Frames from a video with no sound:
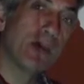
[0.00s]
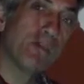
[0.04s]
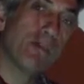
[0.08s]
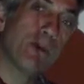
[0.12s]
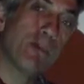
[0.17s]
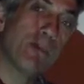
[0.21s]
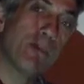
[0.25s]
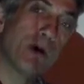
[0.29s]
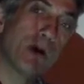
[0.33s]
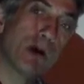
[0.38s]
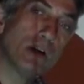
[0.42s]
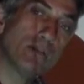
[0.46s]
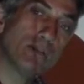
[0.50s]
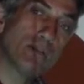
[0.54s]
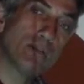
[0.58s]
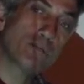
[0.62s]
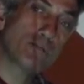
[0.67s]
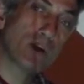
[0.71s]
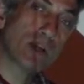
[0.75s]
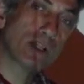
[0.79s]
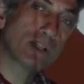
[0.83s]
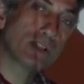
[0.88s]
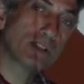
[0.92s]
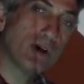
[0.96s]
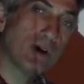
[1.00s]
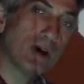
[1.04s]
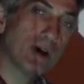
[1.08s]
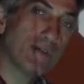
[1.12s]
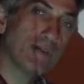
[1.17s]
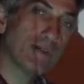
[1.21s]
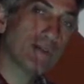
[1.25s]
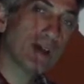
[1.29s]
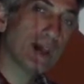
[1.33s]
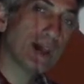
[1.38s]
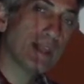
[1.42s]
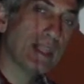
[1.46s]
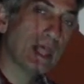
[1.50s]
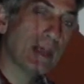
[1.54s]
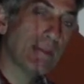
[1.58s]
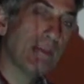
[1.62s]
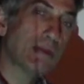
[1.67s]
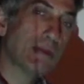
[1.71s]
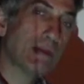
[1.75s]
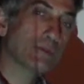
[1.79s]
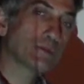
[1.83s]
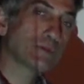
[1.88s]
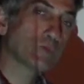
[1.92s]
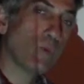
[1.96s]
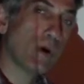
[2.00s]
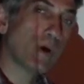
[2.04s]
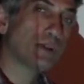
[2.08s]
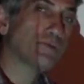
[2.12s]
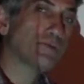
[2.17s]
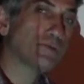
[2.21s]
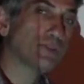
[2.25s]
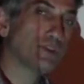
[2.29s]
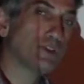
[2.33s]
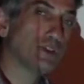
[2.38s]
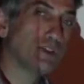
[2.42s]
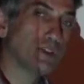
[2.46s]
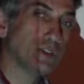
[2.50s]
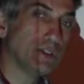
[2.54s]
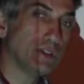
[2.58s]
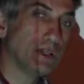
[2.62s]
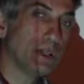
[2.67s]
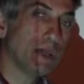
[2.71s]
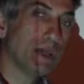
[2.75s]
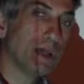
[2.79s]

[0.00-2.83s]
but part of it breaks off, and that becomes West Virginia.